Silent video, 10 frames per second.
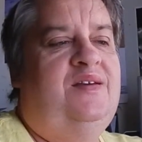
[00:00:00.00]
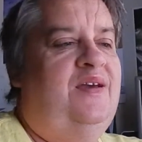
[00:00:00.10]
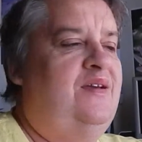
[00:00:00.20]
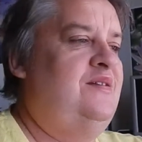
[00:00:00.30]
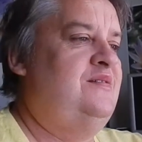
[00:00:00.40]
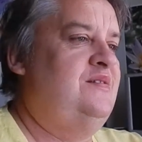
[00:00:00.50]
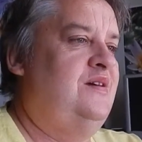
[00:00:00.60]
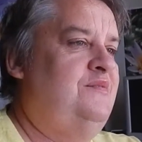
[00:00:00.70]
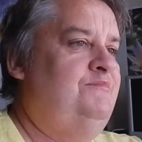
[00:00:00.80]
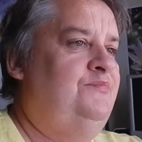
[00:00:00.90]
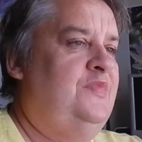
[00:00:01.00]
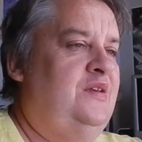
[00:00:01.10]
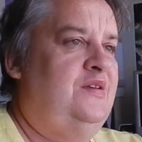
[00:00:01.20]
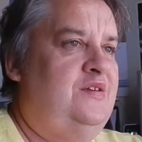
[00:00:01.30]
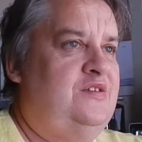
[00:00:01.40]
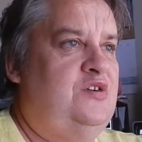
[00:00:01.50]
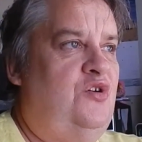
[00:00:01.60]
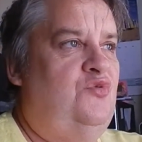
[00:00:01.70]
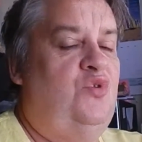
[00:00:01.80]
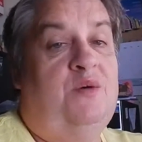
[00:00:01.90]
And
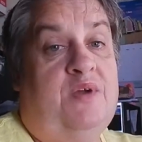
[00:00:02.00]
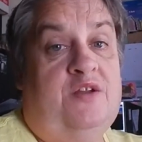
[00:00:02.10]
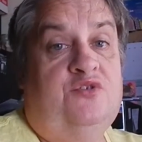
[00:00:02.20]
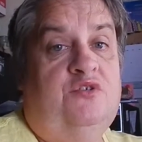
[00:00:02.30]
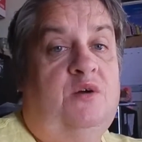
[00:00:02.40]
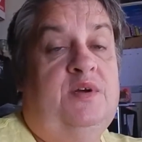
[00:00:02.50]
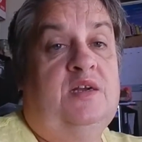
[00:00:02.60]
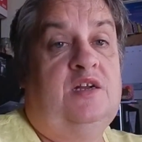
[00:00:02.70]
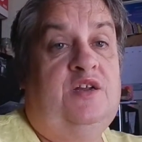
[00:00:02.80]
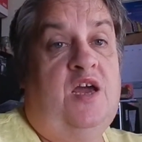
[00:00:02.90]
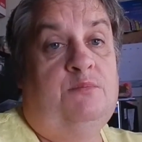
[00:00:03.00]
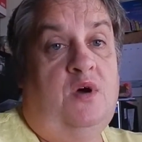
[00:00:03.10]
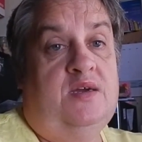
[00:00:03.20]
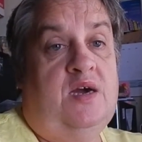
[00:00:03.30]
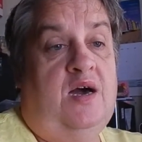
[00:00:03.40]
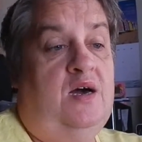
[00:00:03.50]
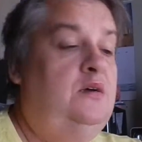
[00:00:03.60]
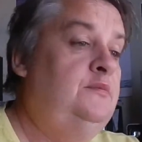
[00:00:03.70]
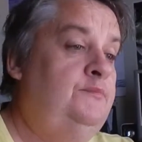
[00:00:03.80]
so what I'm going to do, I'm going to clean out my car,